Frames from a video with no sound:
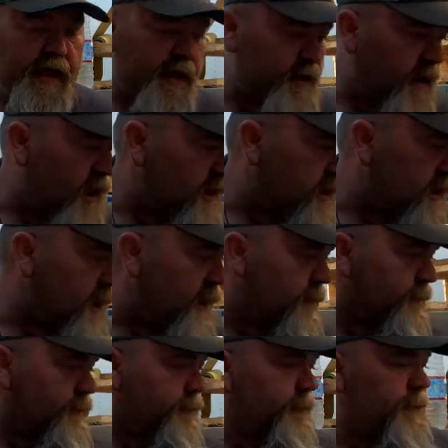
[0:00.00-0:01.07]
let that start
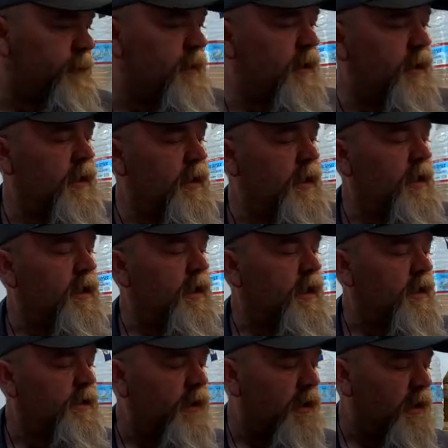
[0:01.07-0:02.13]
grilling.
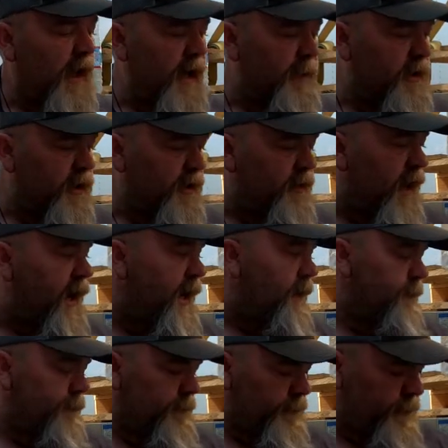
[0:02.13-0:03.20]
So while I'm doing
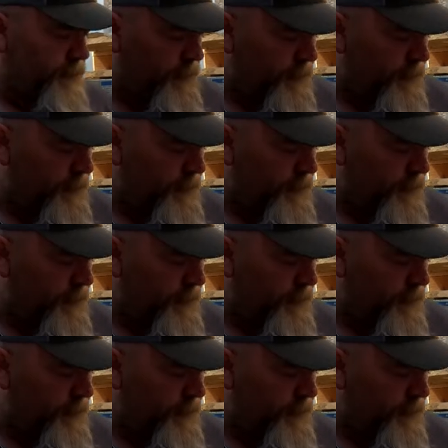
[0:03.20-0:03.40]
that,